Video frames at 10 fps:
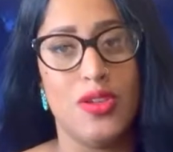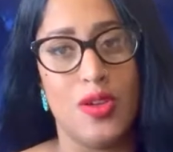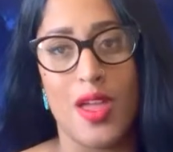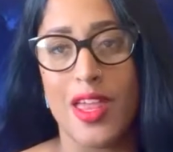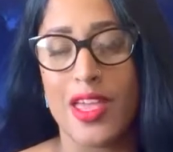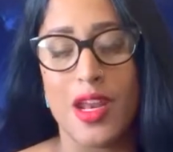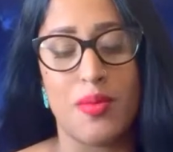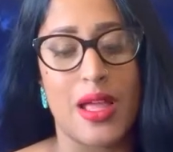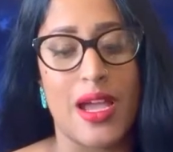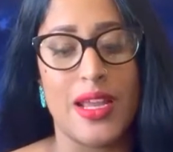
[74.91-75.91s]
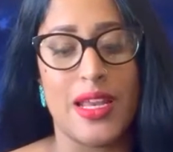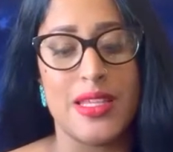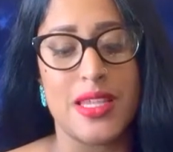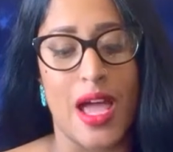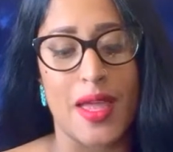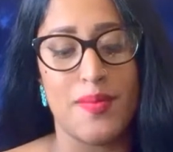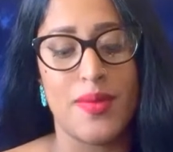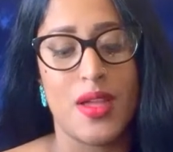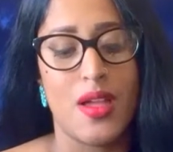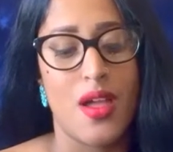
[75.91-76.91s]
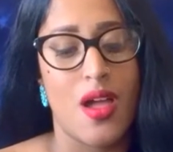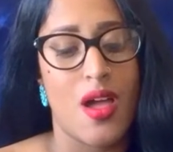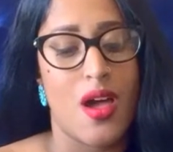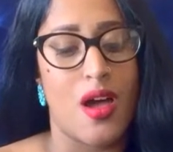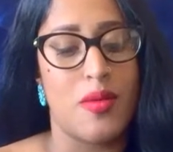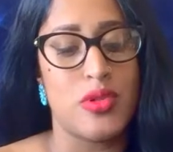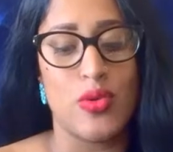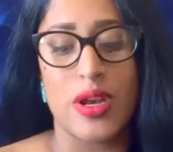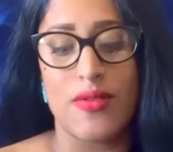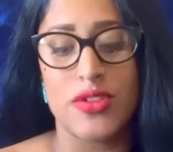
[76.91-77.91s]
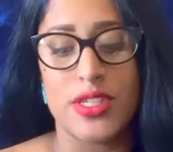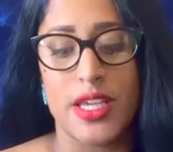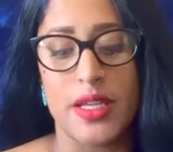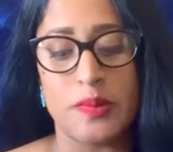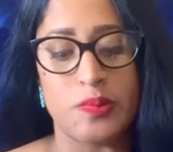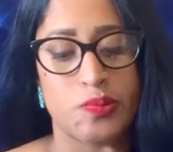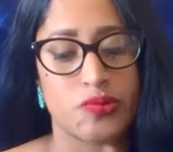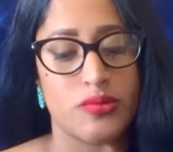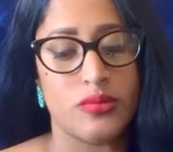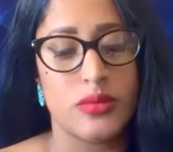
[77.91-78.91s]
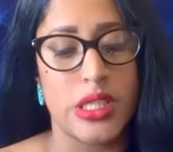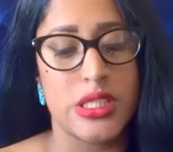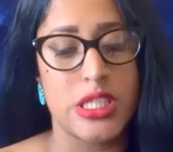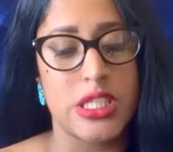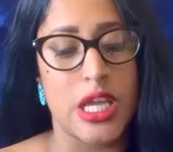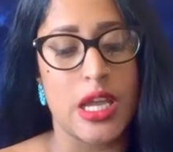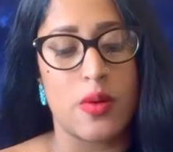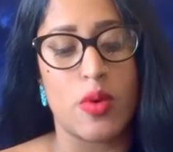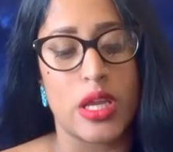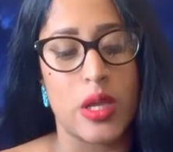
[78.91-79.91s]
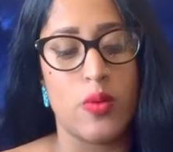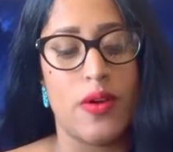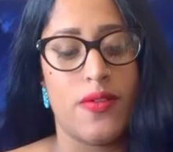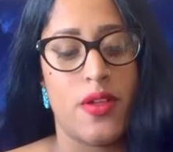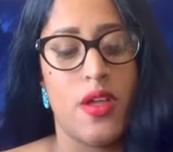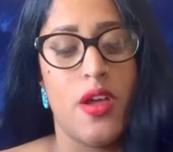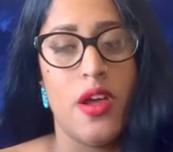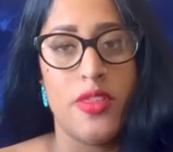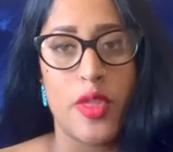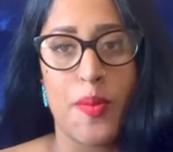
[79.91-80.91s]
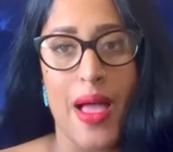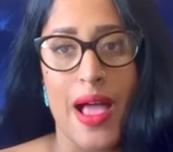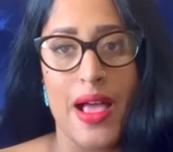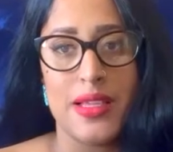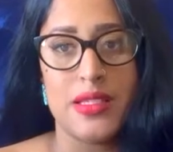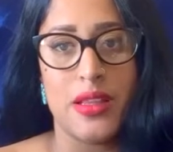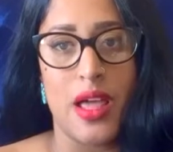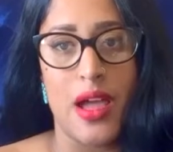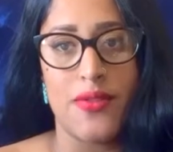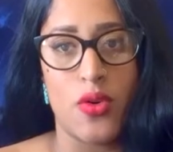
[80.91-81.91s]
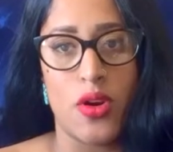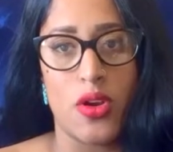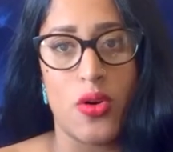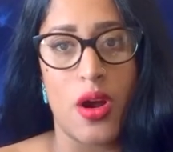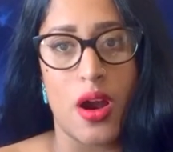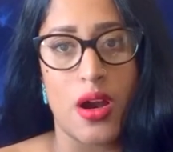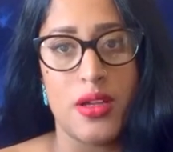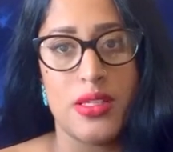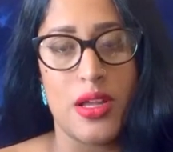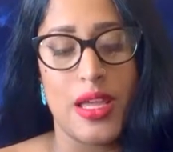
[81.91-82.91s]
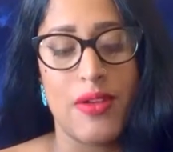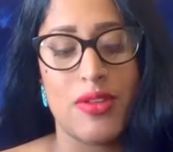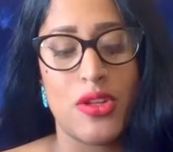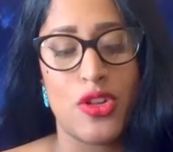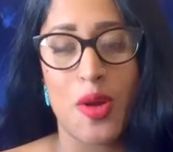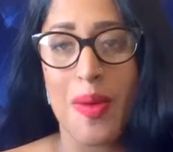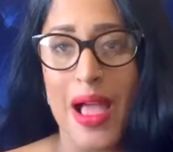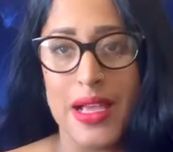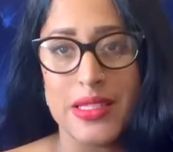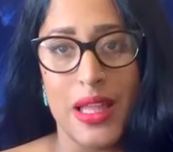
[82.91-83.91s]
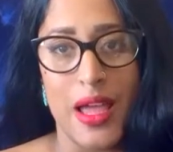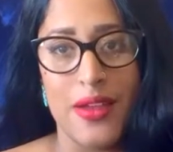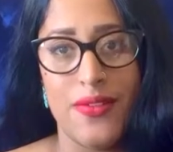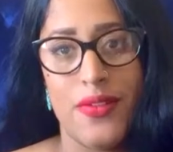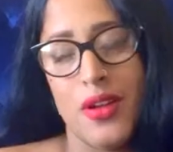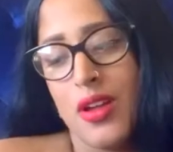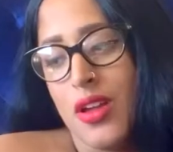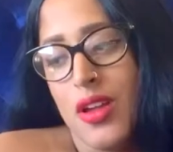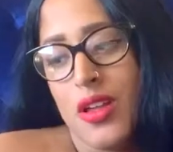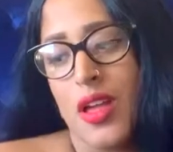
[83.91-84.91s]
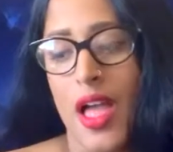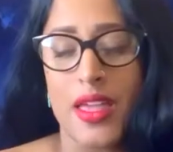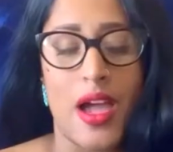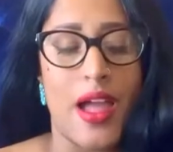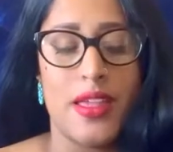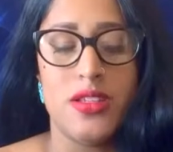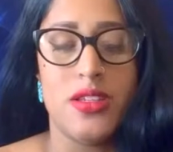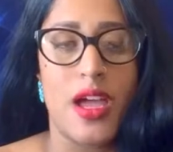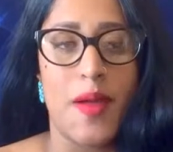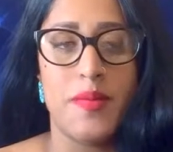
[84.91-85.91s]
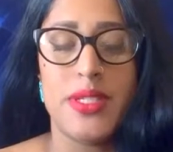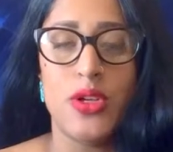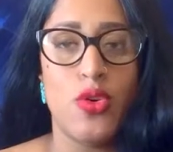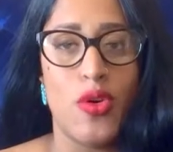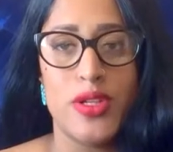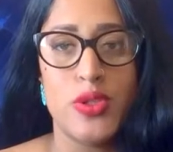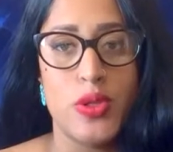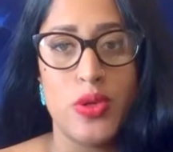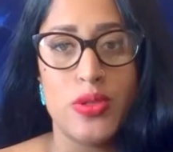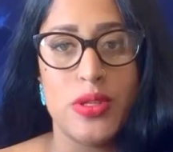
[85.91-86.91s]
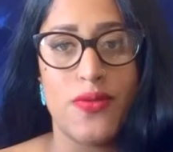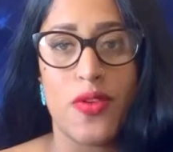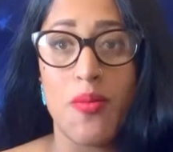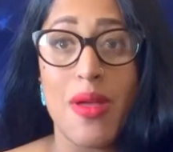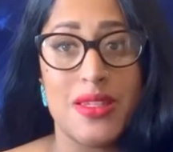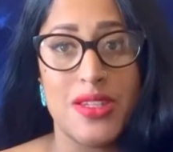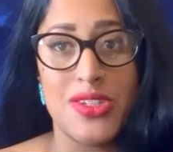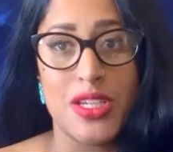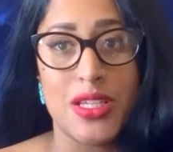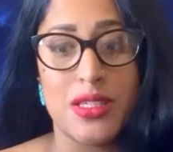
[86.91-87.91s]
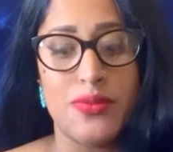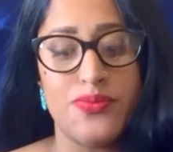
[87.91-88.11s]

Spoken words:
it can apply at any time. So whenever you see it, today I'm working with the past life oracle cards. Now, even though they're past life, I'm still going to use them for messages